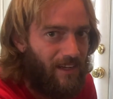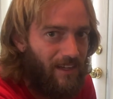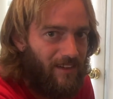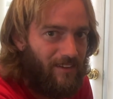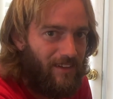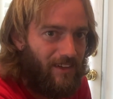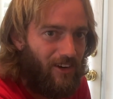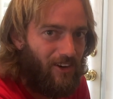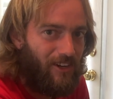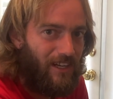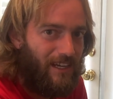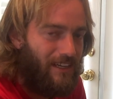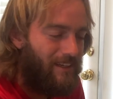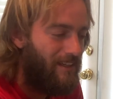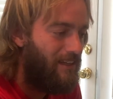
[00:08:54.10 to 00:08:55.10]

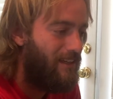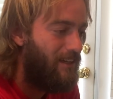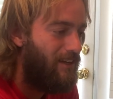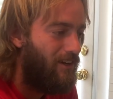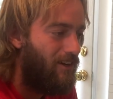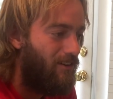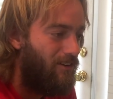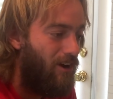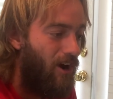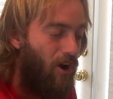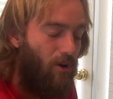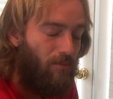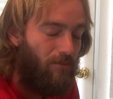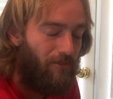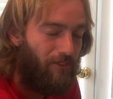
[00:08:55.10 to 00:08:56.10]
CRKT
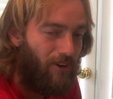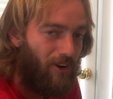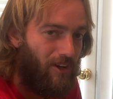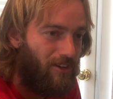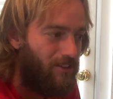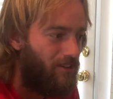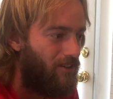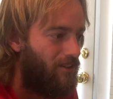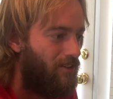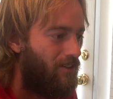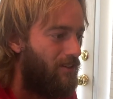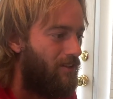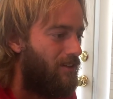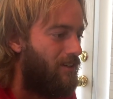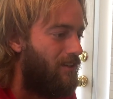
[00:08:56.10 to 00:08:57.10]
Homefront,
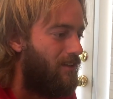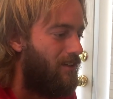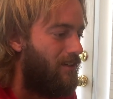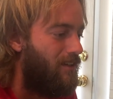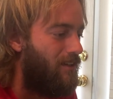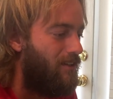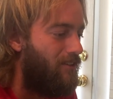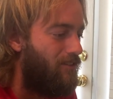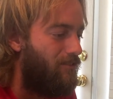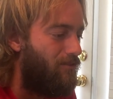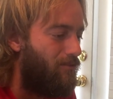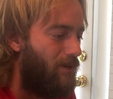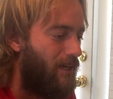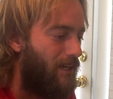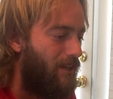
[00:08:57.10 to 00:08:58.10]

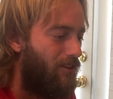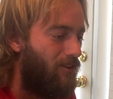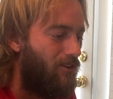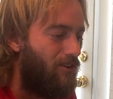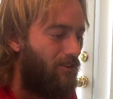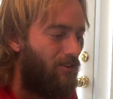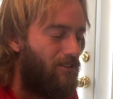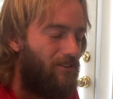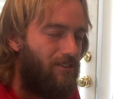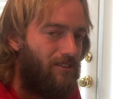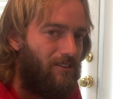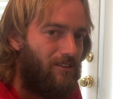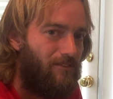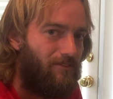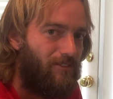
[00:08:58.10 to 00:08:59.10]
regular
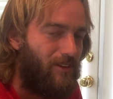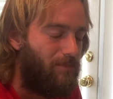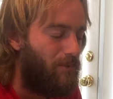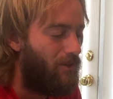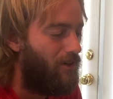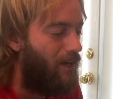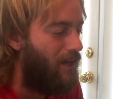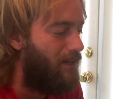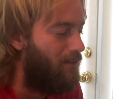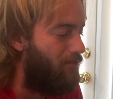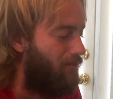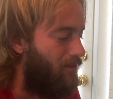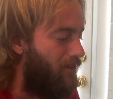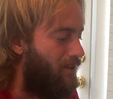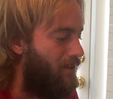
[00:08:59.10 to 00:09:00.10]
flipper knife,
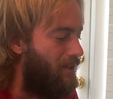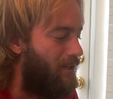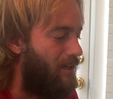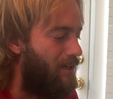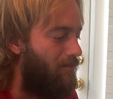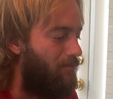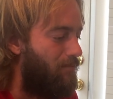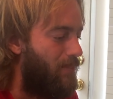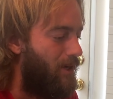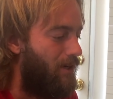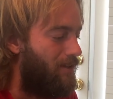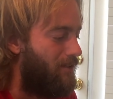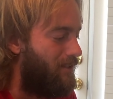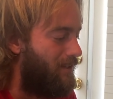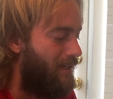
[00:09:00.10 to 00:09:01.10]

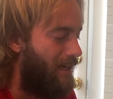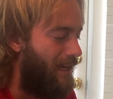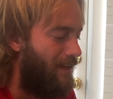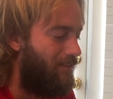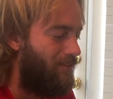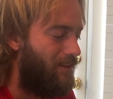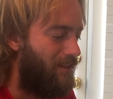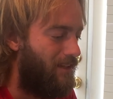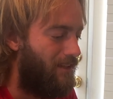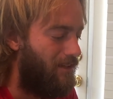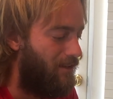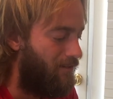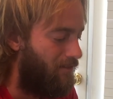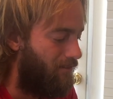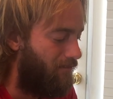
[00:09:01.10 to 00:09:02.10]
but it has the
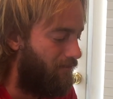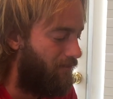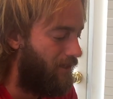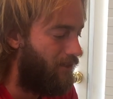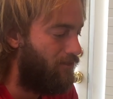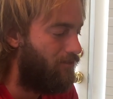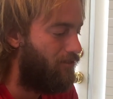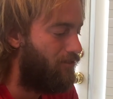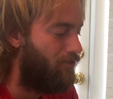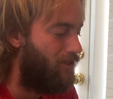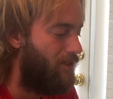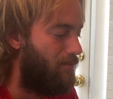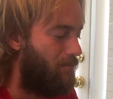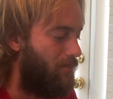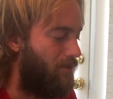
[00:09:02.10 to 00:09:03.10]
field
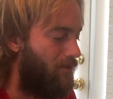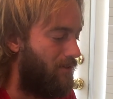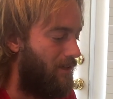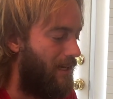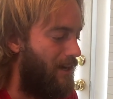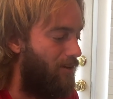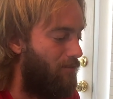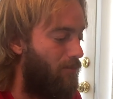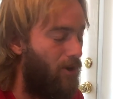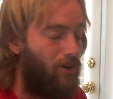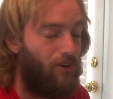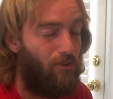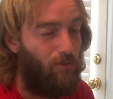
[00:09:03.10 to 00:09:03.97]
strip, now Mark